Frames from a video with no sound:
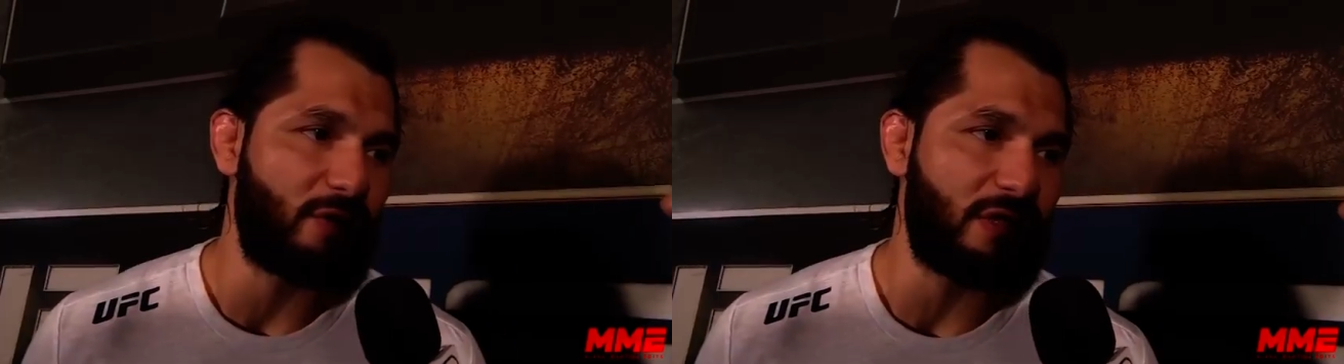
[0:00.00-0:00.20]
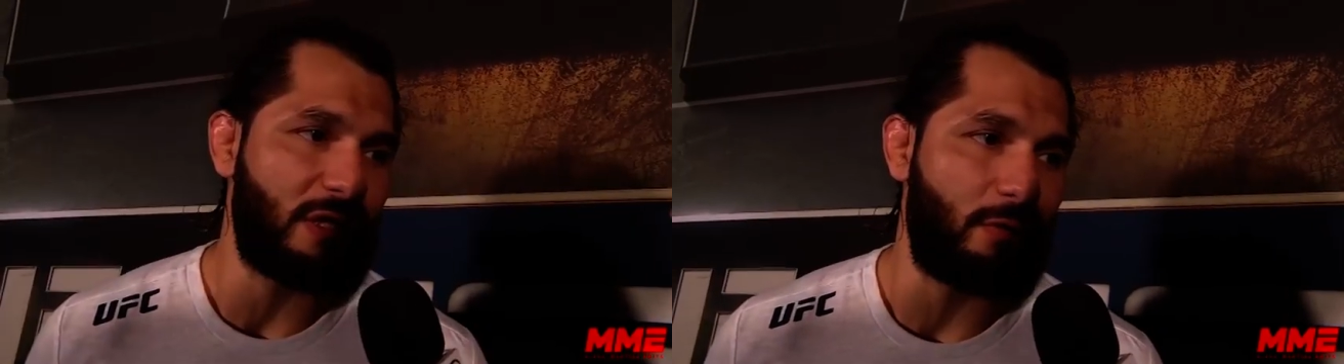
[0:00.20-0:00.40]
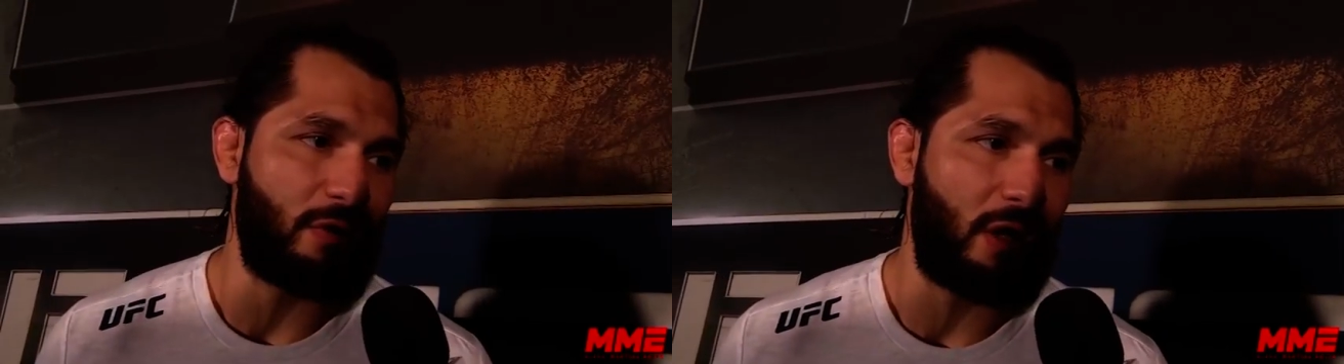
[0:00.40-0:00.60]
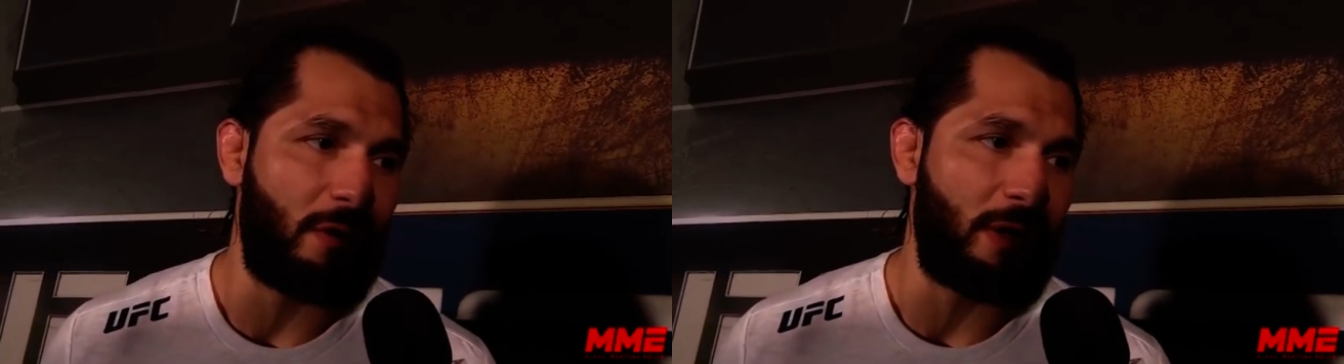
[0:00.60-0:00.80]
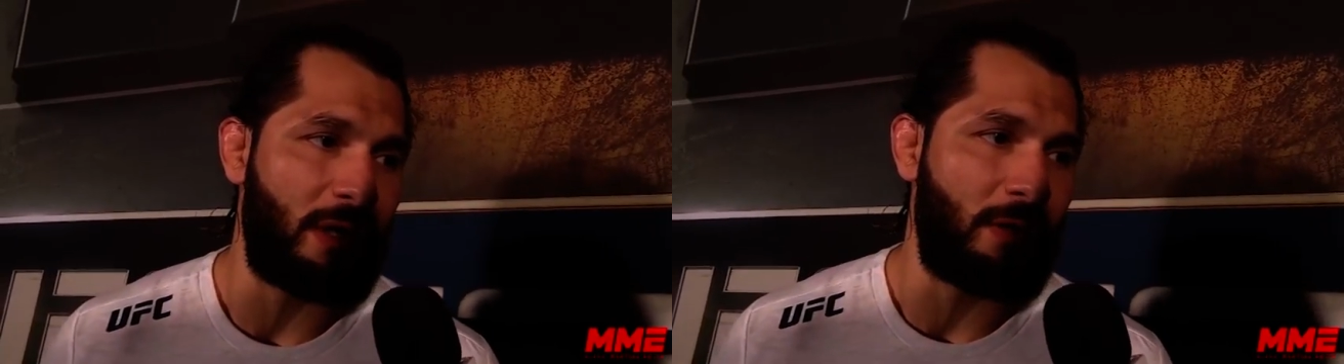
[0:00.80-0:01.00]
Knocking
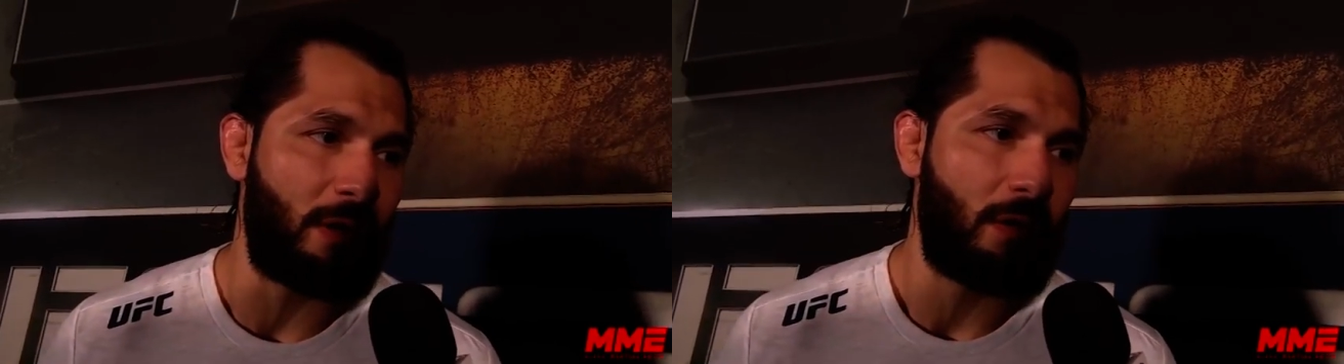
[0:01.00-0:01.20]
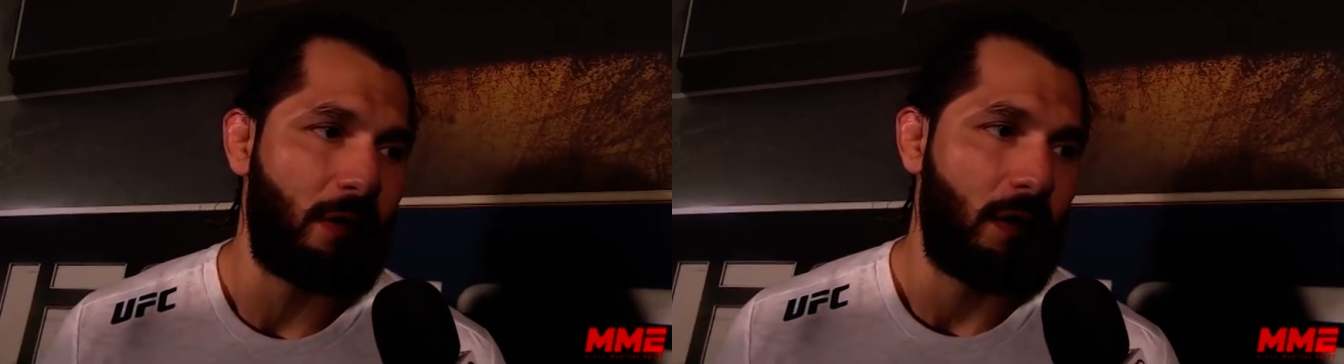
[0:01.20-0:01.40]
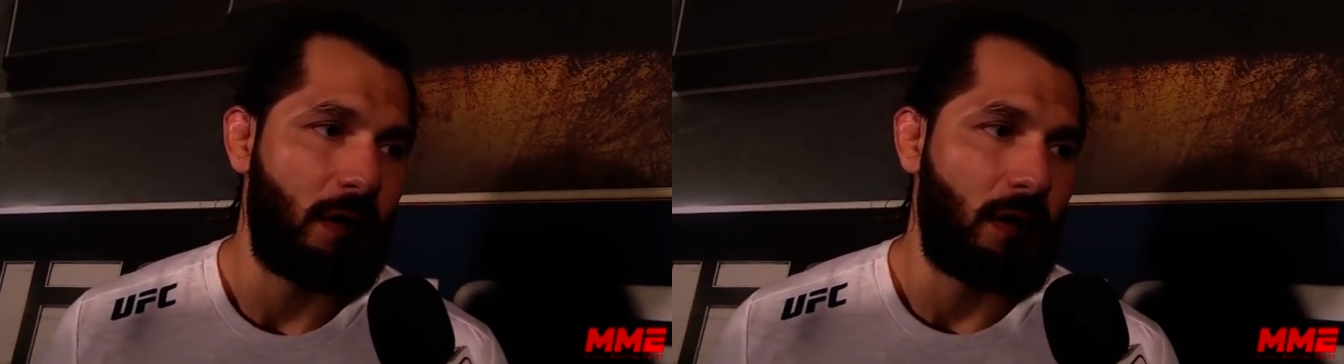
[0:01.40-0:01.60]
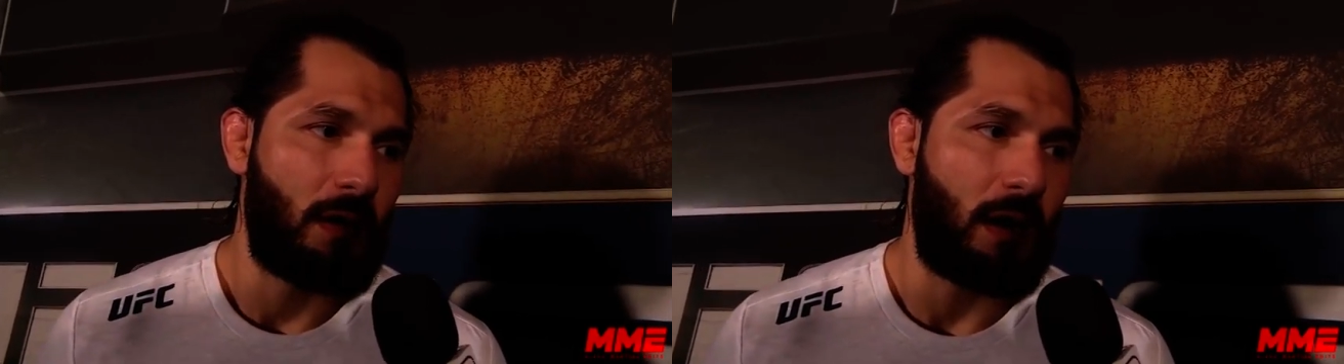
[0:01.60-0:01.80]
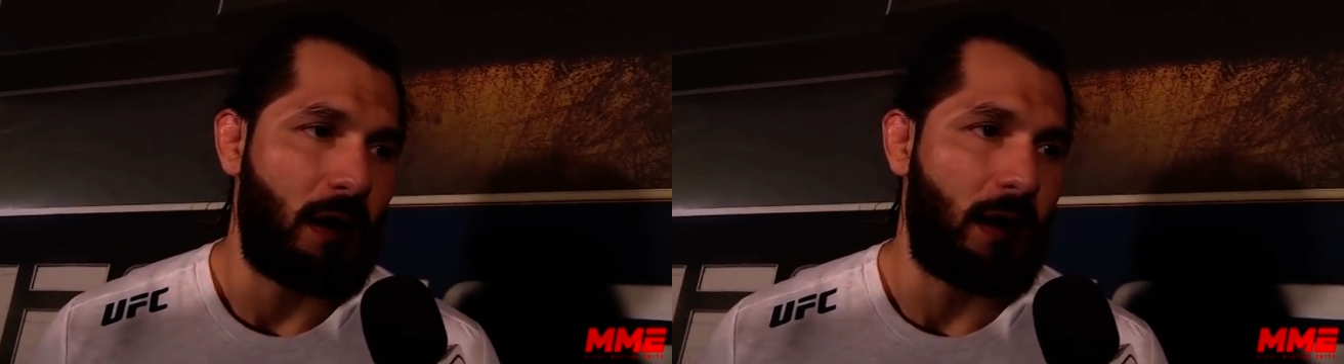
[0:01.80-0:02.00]
out one
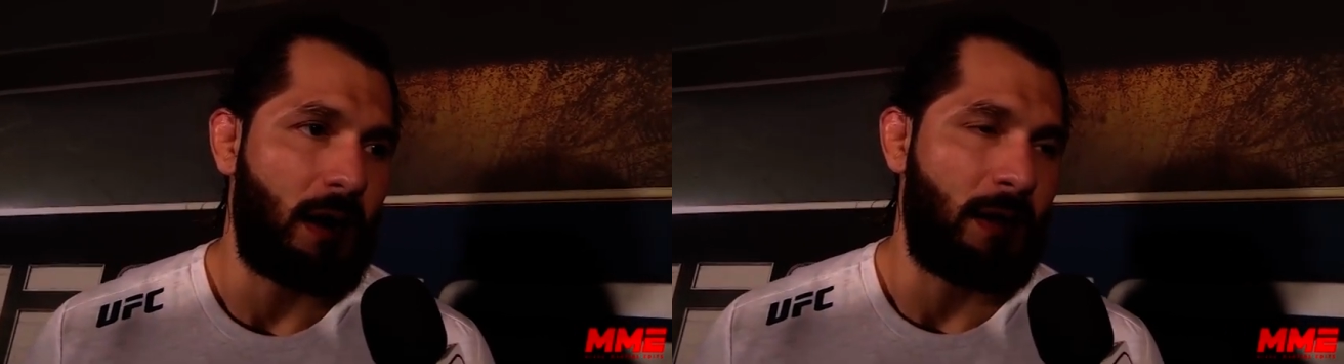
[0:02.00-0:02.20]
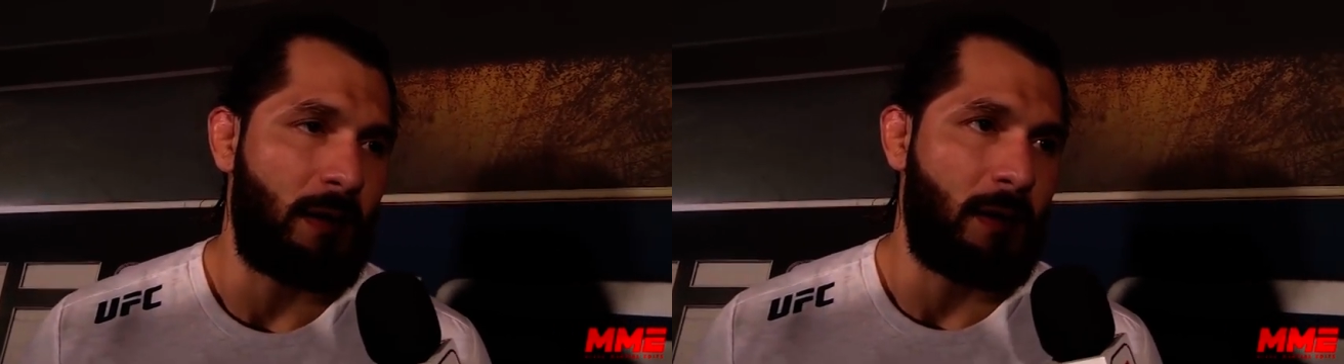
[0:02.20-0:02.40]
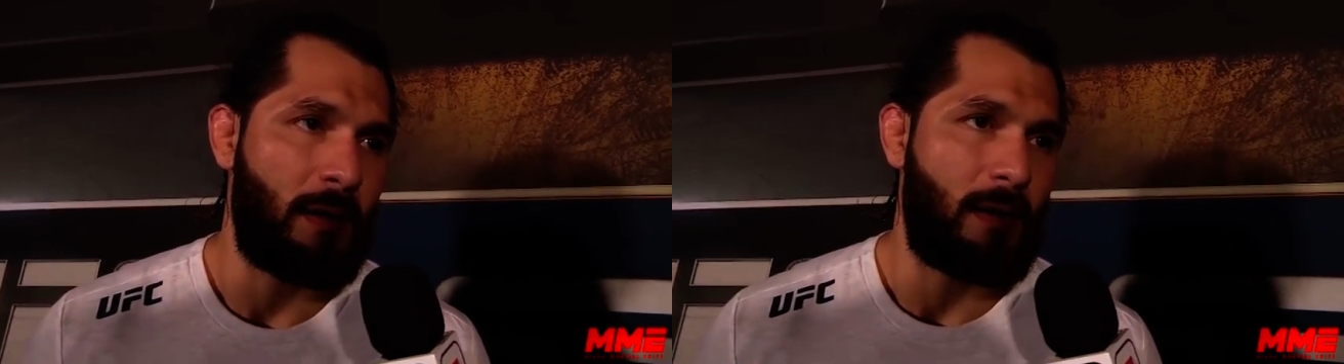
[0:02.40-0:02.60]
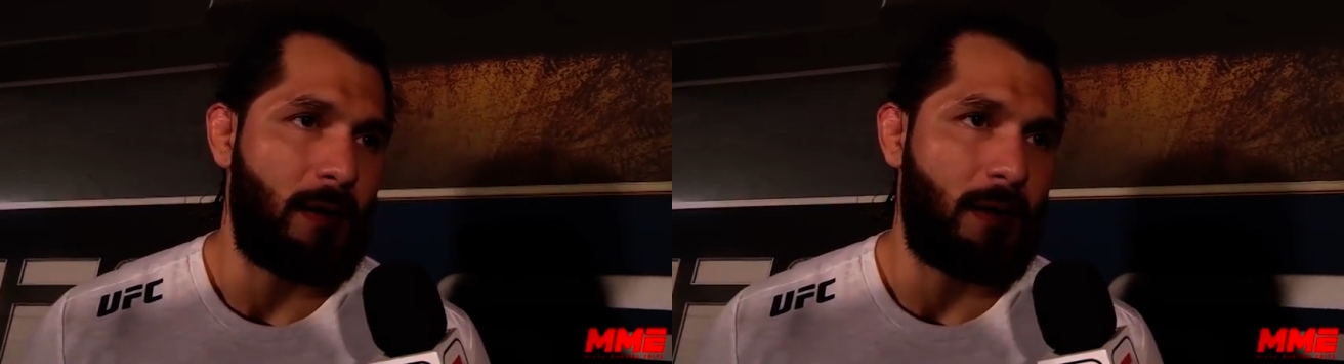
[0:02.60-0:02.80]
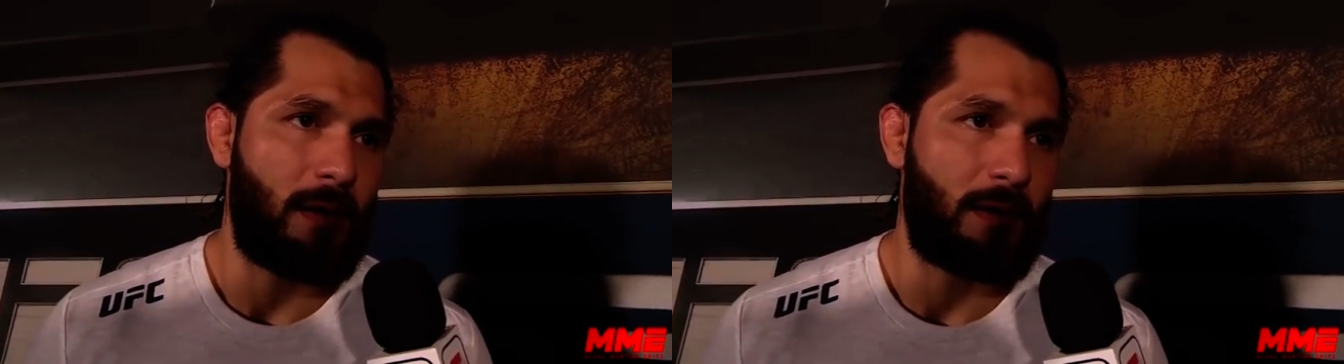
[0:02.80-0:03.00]
Englishman out cold